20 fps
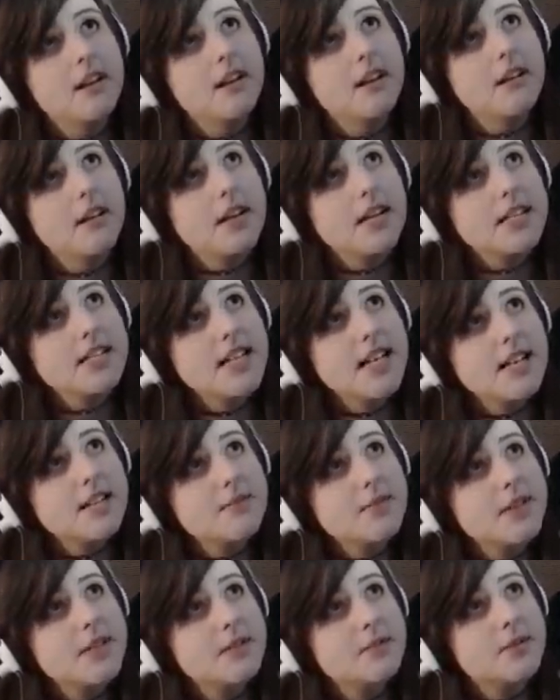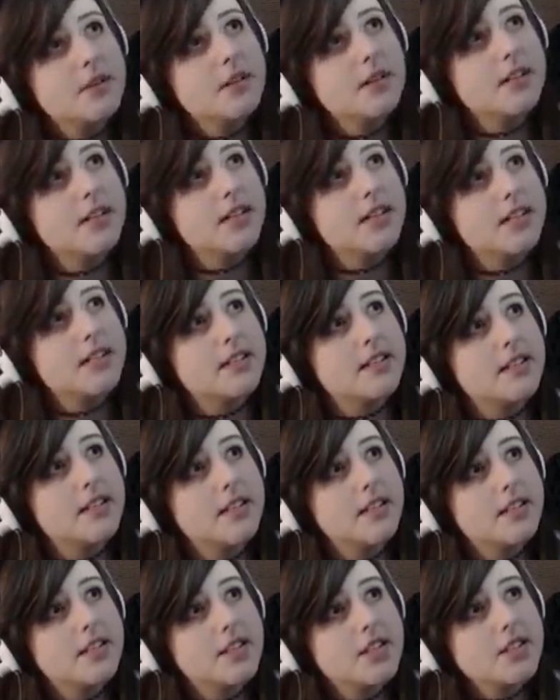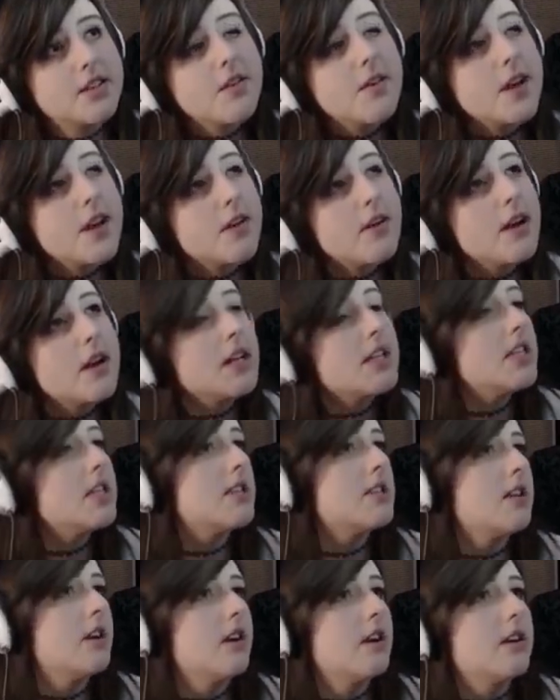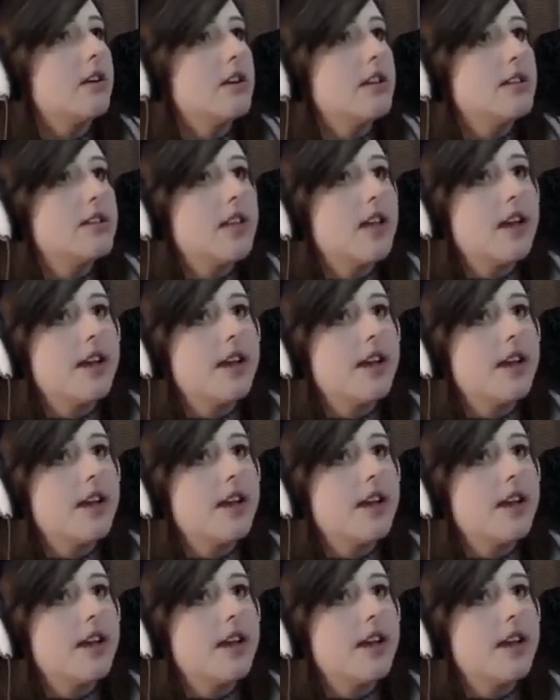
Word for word: Because that's what the world is. It's just going around in circles